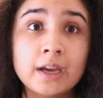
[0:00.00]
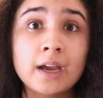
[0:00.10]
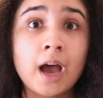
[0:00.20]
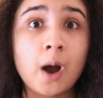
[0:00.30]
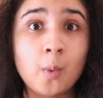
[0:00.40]

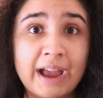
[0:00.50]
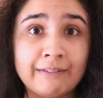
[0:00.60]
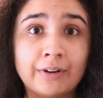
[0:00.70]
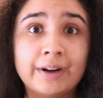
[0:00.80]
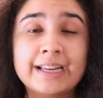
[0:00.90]

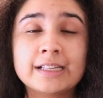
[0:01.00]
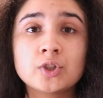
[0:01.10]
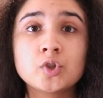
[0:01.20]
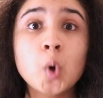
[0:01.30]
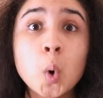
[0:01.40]
However, it's
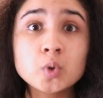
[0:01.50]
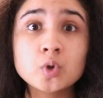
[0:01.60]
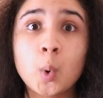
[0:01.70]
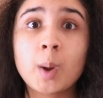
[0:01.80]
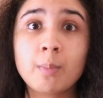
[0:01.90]

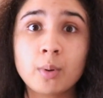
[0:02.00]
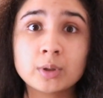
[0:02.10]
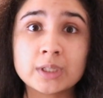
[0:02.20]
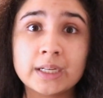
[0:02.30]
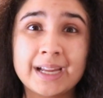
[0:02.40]
so
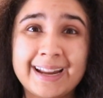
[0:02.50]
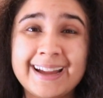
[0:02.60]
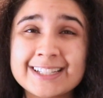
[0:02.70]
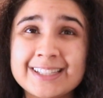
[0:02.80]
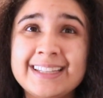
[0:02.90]
important, and
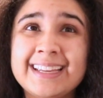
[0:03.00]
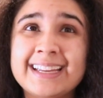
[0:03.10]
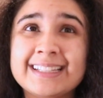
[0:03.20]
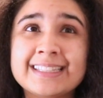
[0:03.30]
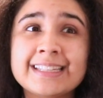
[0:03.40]
actually
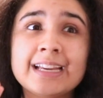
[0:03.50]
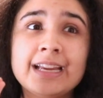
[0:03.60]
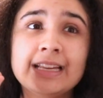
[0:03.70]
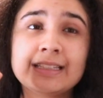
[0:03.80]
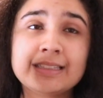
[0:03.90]
it's
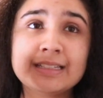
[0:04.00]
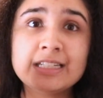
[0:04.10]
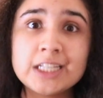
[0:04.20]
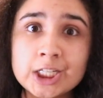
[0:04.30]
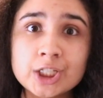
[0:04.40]

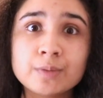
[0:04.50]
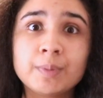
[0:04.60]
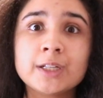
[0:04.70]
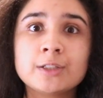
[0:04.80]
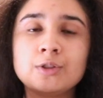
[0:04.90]
niche,
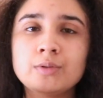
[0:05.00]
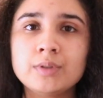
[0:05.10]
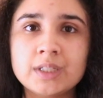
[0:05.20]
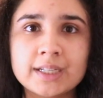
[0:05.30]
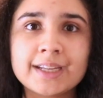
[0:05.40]
but it's
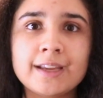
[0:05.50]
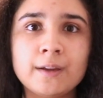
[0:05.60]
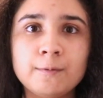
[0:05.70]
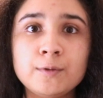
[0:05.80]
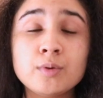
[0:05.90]
unique.
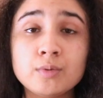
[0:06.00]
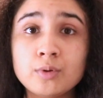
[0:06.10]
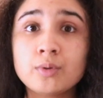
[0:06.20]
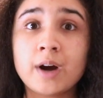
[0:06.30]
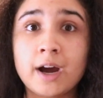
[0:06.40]
If you
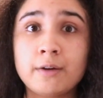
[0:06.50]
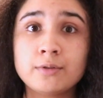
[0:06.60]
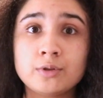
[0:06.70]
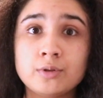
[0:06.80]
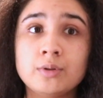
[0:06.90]
know how
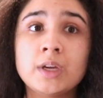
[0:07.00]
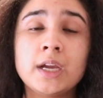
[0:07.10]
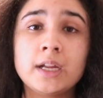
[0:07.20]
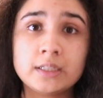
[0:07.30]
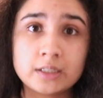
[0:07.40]
to
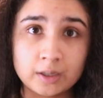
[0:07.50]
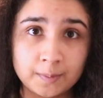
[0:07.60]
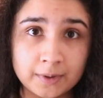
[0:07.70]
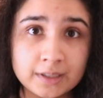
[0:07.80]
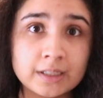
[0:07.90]

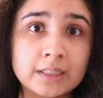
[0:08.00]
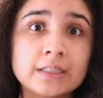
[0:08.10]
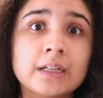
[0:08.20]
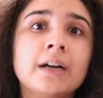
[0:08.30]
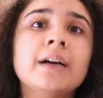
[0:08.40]
interpret
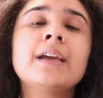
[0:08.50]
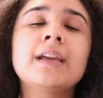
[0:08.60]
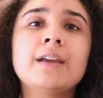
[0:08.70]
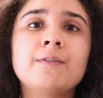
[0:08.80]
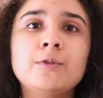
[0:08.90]
data,
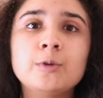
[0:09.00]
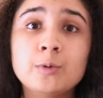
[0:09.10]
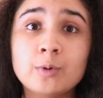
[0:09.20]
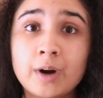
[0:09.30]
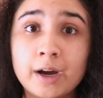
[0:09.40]
if you
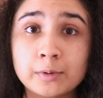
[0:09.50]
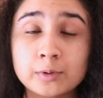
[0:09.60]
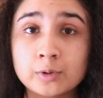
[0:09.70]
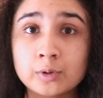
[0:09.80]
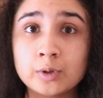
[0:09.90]
know how
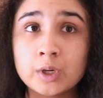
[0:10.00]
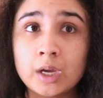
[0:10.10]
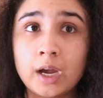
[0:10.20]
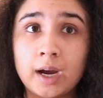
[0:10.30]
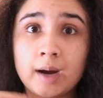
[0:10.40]
to
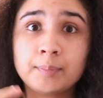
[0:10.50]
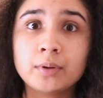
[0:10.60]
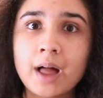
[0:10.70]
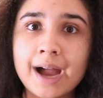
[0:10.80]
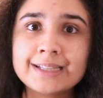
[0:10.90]

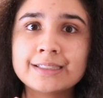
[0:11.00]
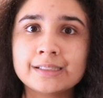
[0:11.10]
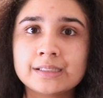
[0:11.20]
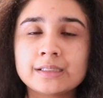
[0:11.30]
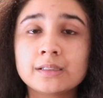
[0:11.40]
apply
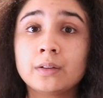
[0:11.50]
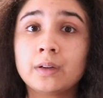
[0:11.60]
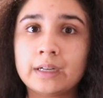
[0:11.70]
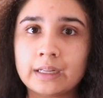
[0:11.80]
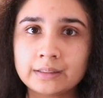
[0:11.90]
statistical
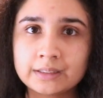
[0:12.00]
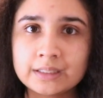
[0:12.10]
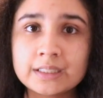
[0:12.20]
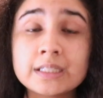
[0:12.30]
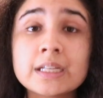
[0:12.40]

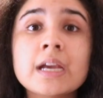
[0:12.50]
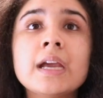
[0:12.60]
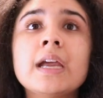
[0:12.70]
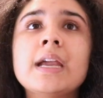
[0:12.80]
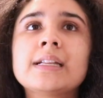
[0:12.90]
analysis,
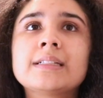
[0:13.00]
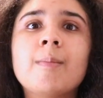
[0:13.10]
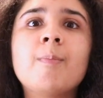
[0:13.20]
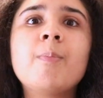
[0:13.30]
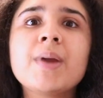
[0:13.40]
it's
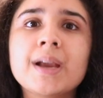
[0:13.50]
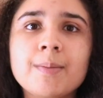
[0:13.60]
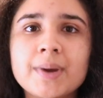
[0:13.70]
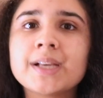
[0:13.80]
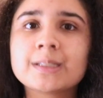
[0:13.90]
a
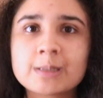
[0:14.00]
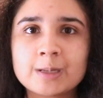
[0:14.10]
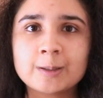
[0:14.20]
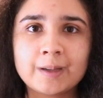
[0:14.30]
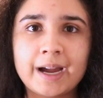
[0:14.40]
big
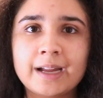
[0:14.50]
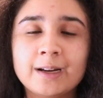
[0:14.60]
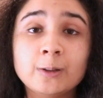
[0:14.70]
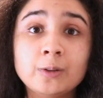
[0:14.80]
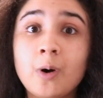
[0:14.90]
skill, and
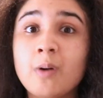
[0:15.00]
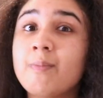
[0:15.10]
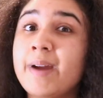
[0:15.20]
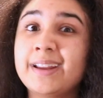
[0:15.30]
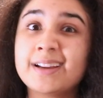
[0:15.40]
a lot of
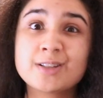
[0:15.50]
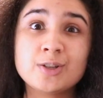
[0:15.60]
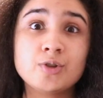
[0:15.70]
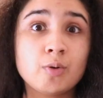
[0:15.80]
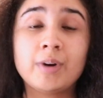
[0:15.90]
medics
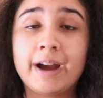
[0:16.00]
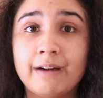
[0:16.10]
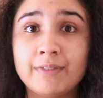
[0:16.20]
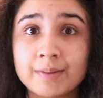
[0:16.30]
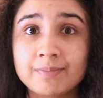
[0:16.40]
don't
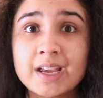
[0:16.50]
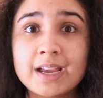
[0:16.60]
have it.